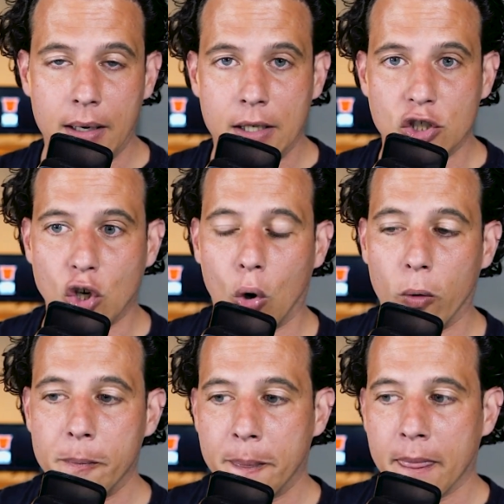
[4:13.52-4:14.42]

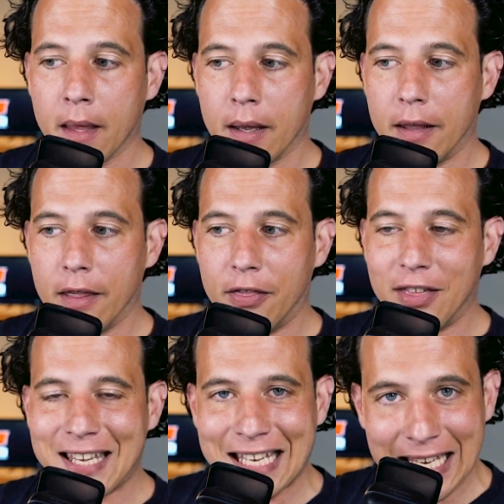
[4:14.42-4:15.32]
So
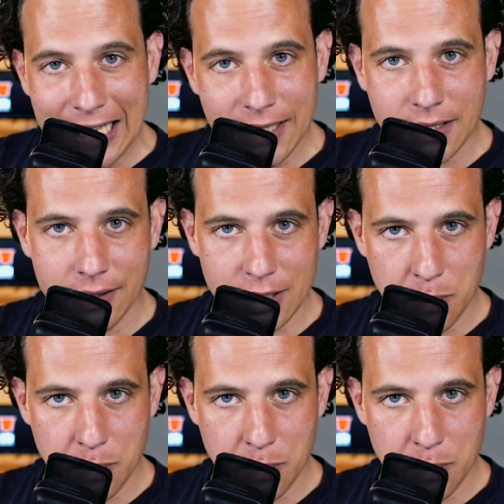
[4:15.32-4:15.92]
the key to this